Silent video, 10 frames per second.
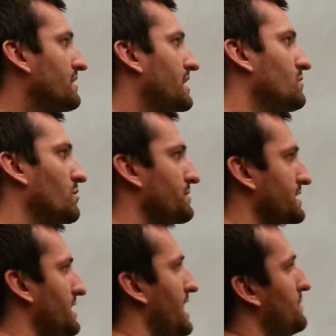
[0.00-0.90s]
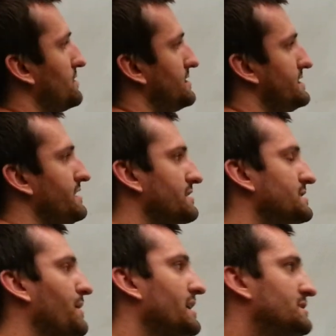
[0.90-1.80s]
and we'll be able to see the
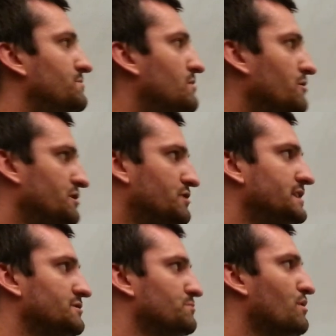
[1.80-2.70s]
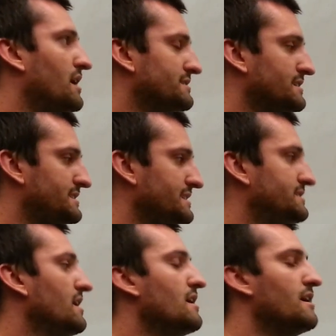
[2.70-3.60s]
spinous or the transverse
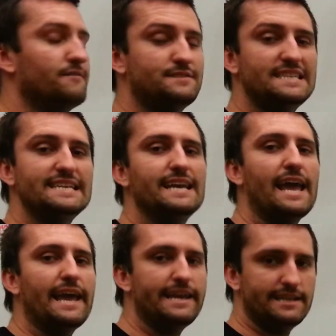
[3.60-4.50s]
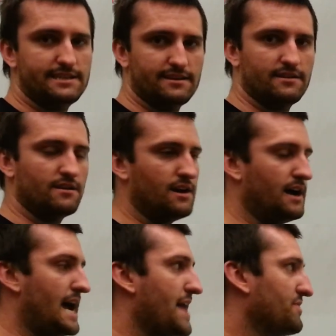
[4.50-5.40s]
processes of T8
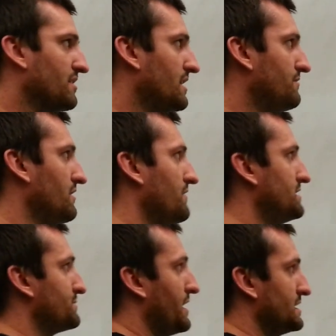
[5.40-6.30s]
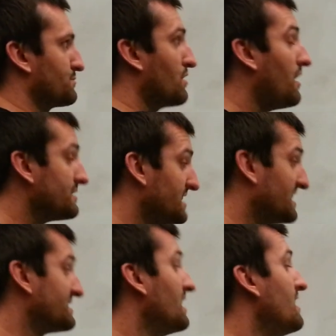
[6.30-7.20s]
uh, at the level of the spinous
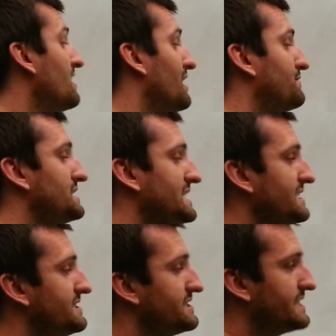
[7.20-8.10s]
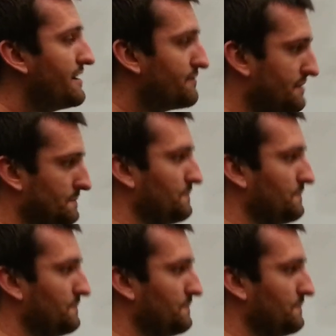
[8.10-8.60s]
process of T7. Now